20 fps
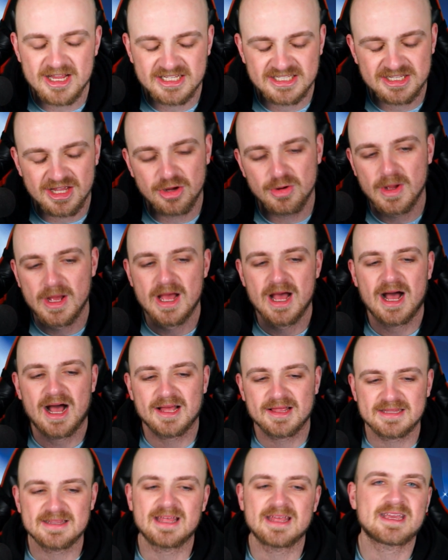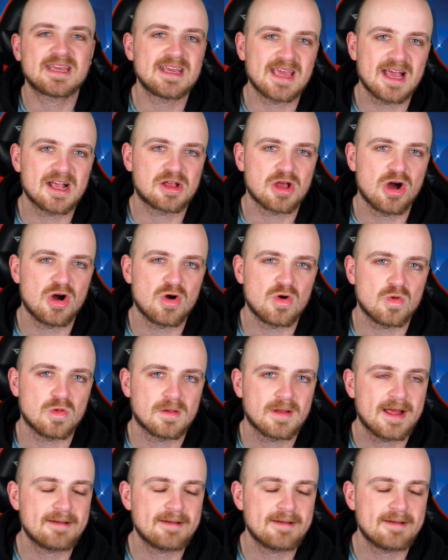so I think they can get a goal.